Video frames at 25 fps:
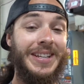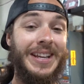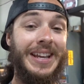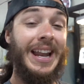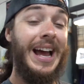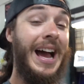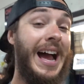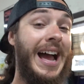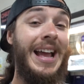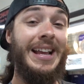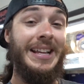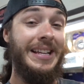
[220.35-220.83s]
and
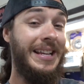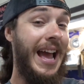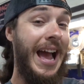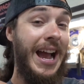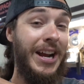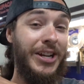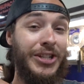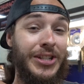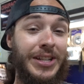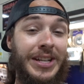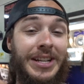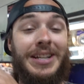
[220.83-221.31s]
I
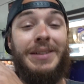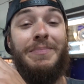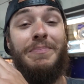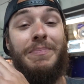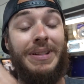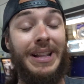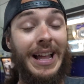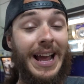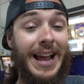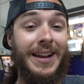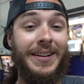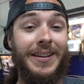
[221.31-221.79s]
actually
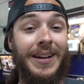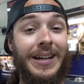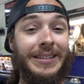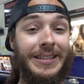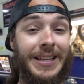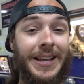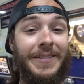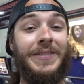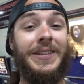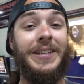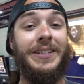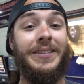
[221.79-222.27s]
planned on
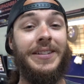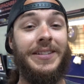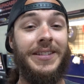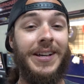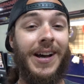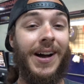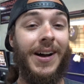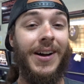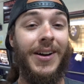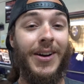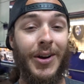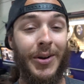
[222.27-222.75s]
lifting the
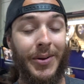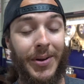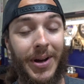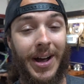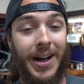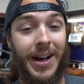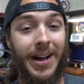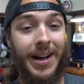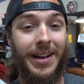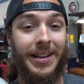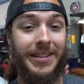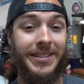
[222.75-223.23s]
Tahoe
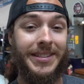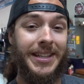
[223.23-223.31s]
uh,